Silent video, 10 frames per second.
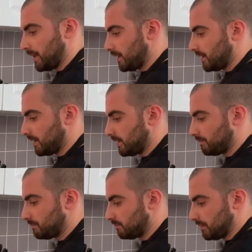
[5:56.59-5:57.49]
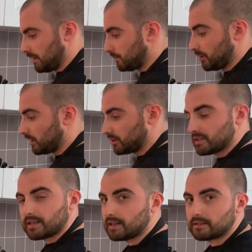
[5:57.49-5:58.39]
I'm gonna
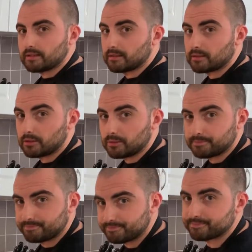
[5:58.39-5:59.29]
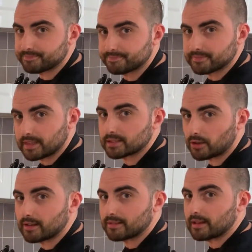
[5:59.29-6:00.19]
just cut it, so it's
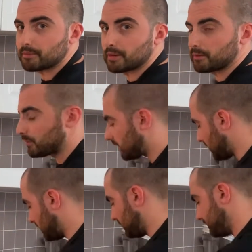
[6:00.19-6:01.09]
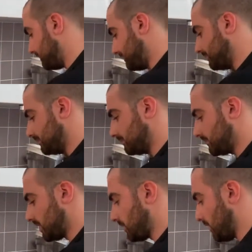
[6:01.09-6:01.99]
gonna take me a while.
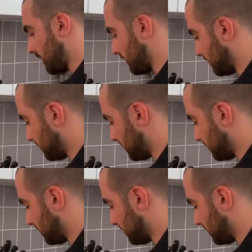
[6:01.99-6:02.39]
See you later.